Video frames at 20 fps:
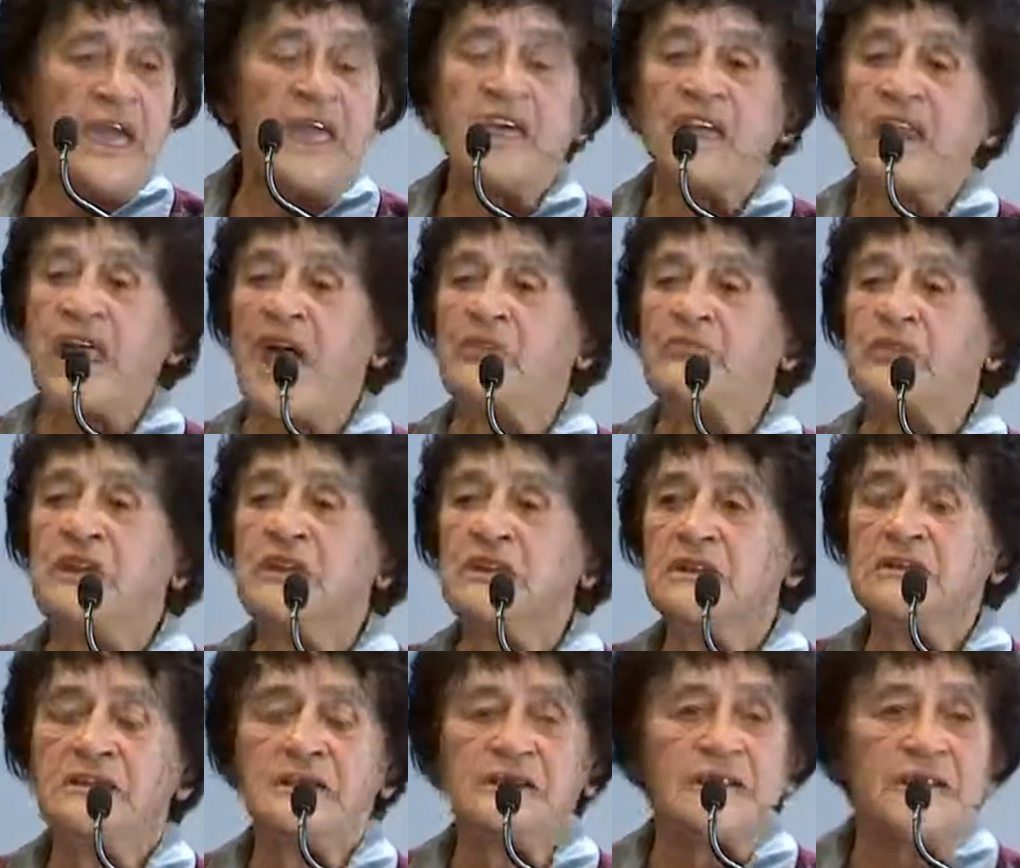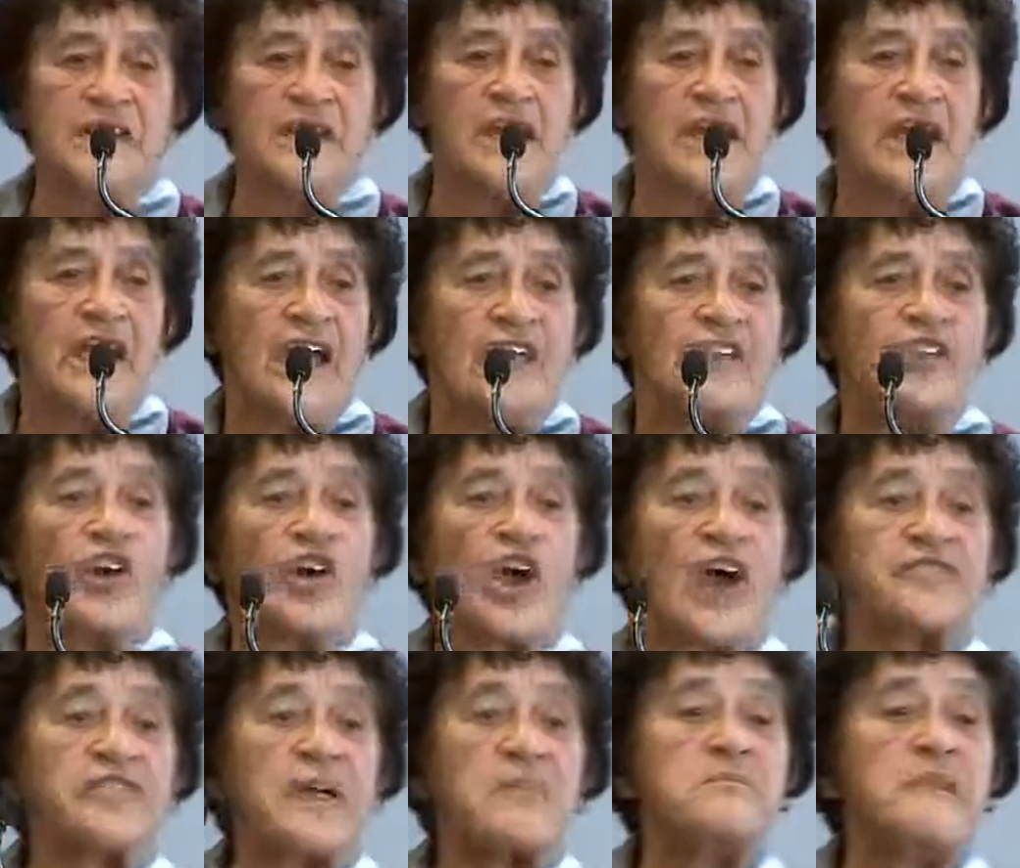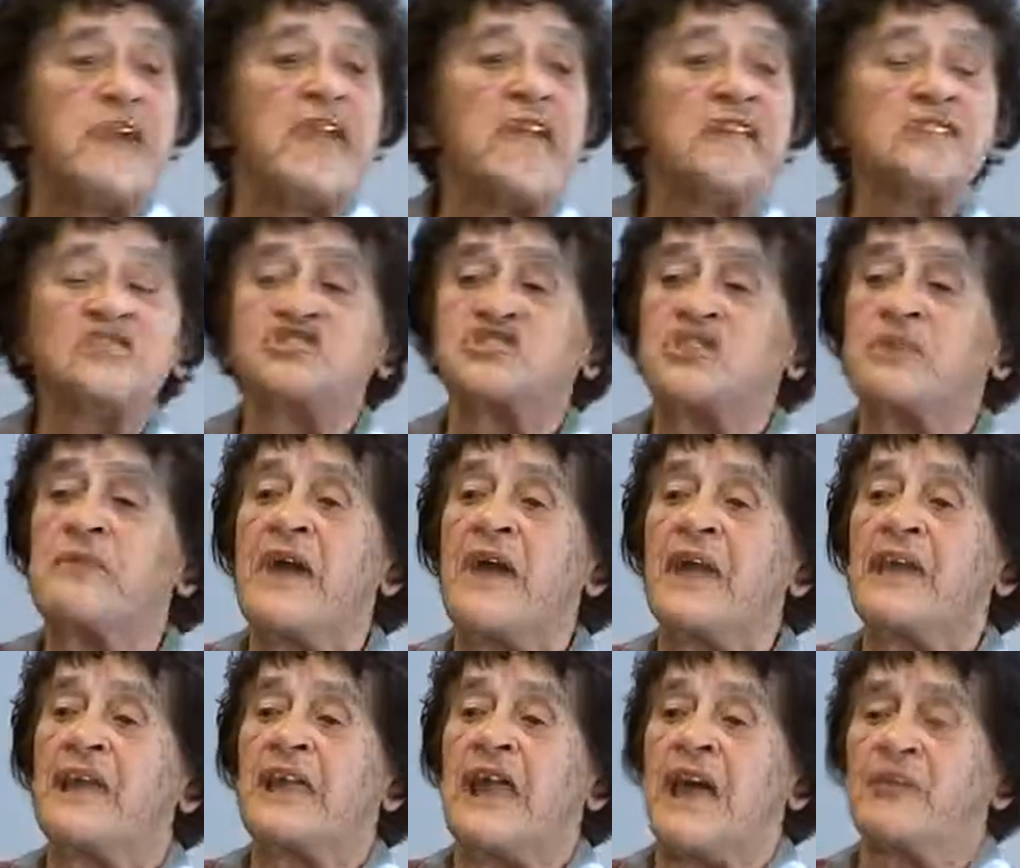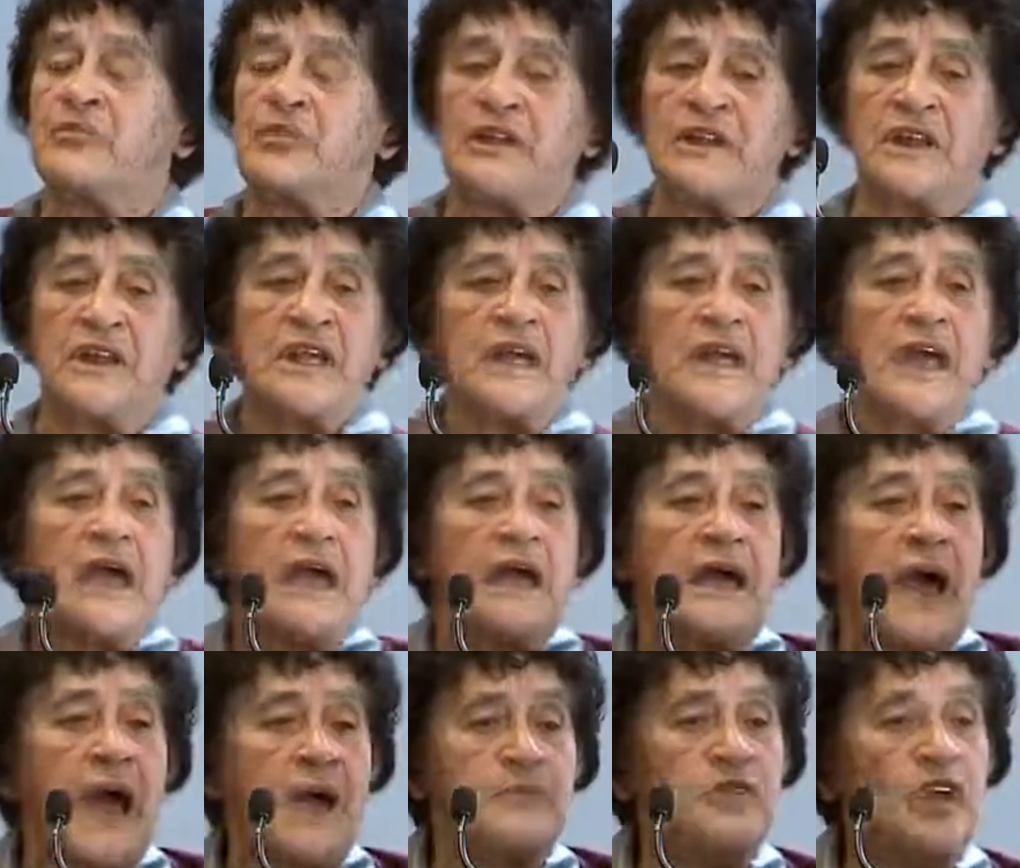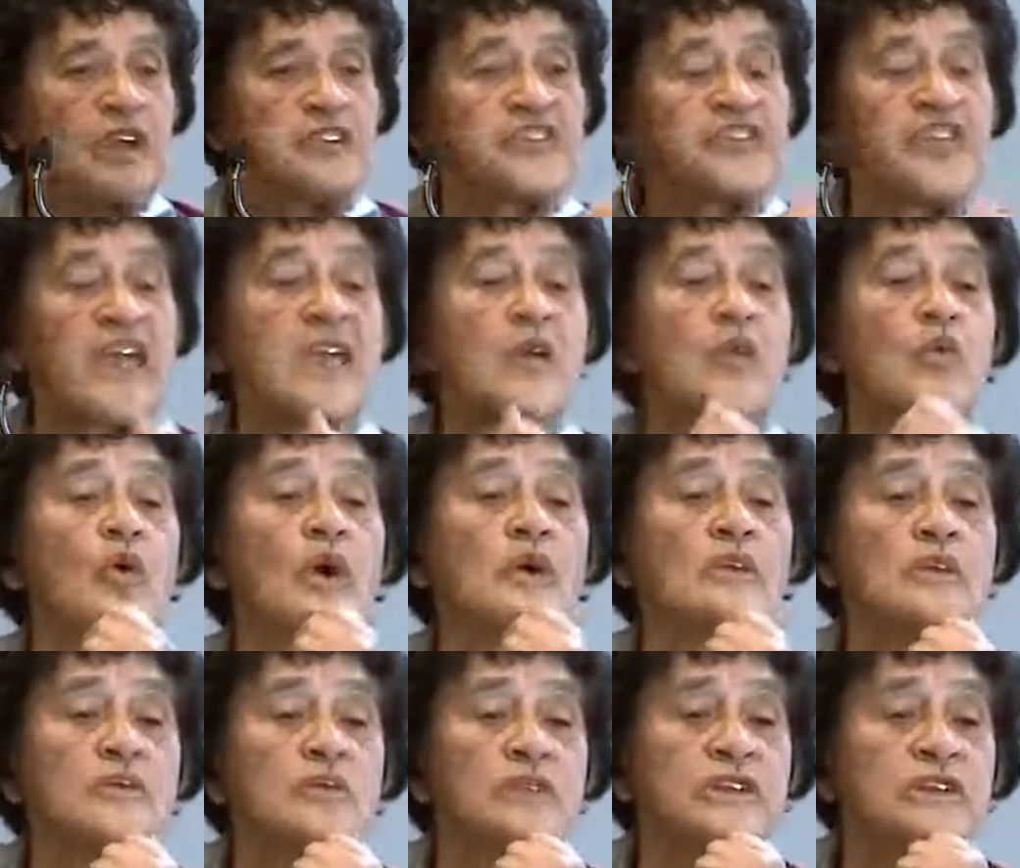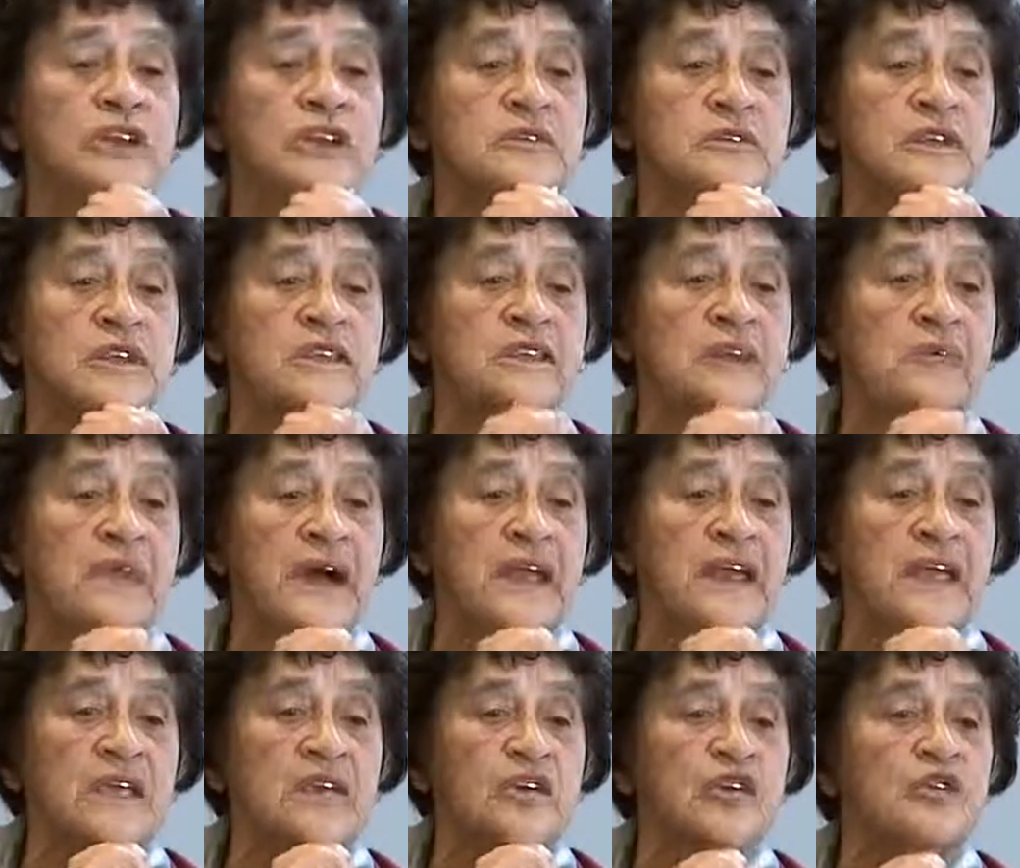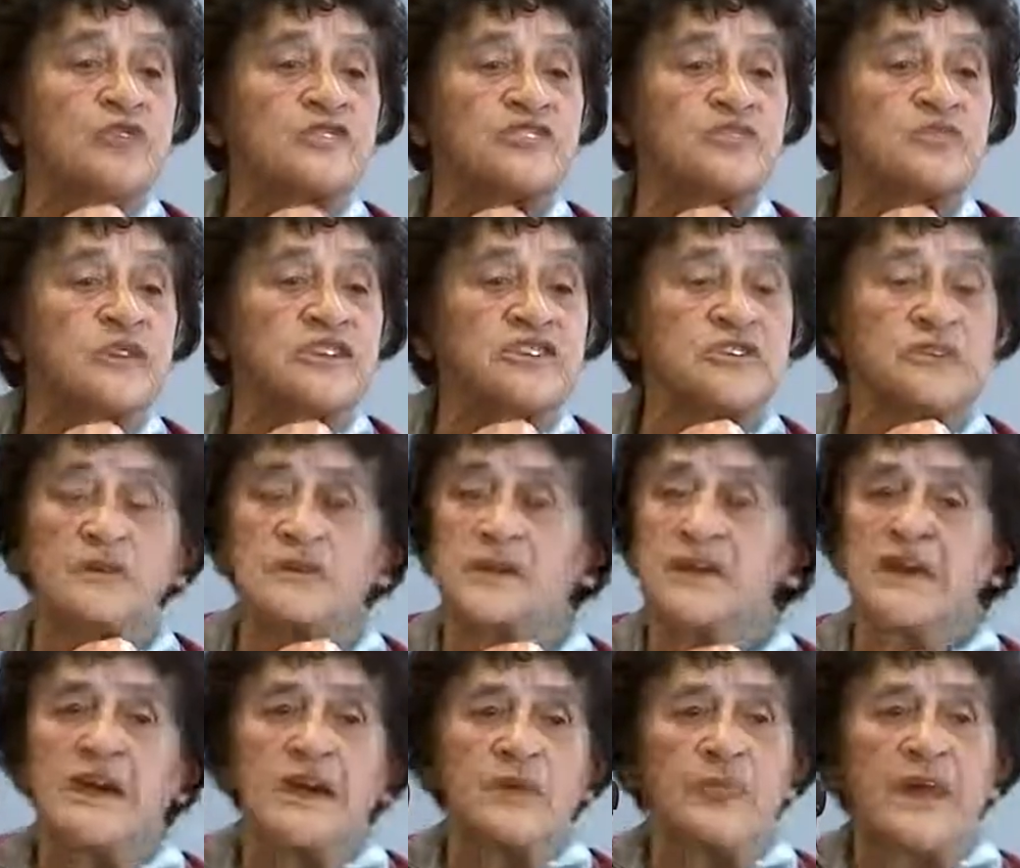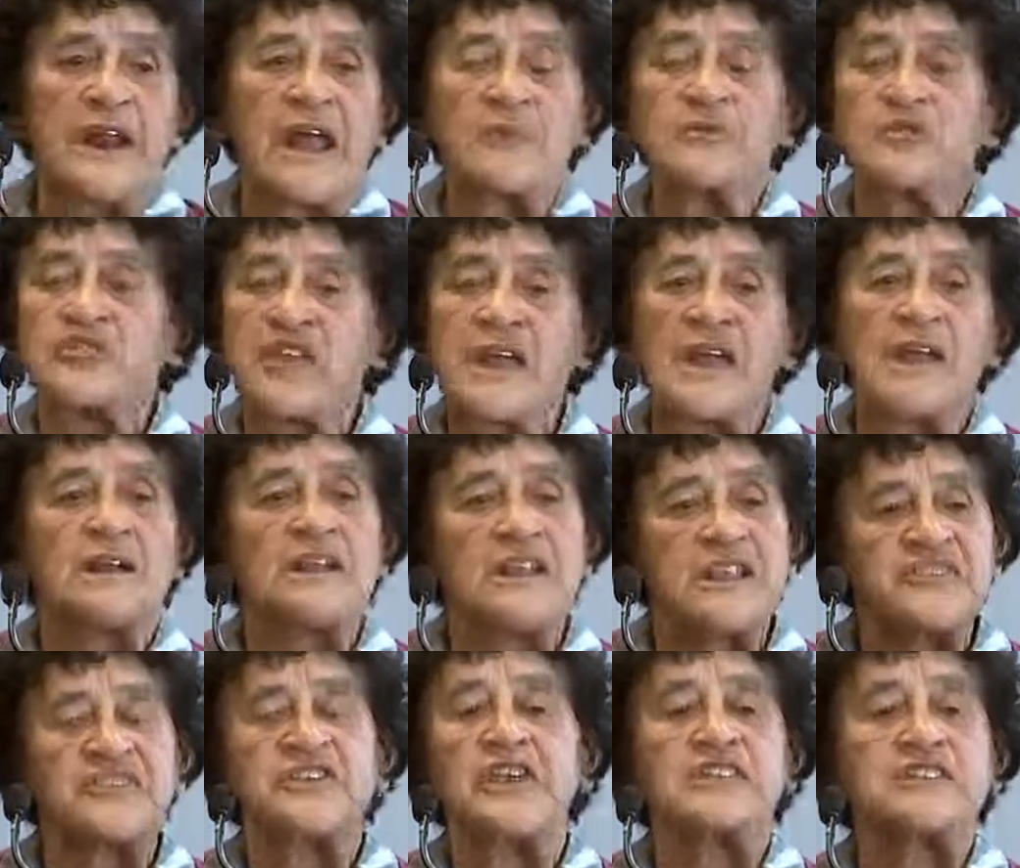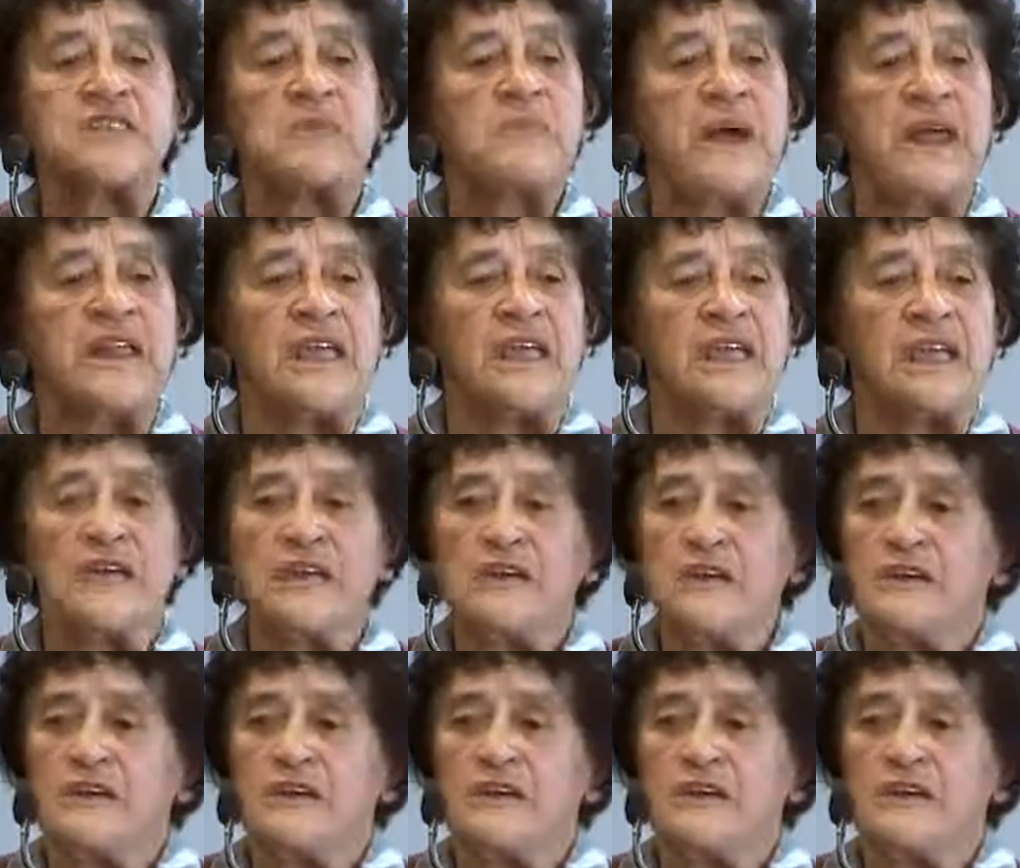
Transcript: make it happen. You got the means to make it happen. I'm not saying, Will, we don't need the money. Of course we do. But I'm saying let's get the money